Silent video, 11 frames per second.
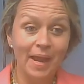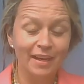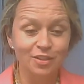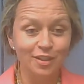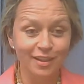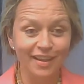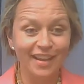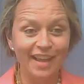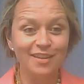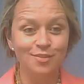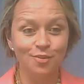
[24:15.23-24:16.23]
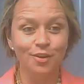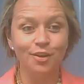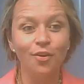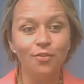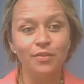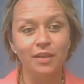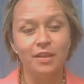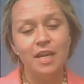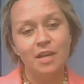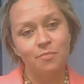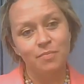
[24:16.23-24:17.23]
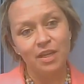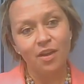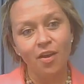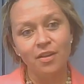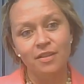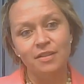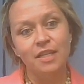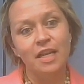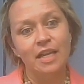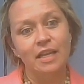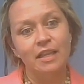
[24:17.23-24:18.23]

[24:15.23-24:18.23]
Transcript: actually again during COVID because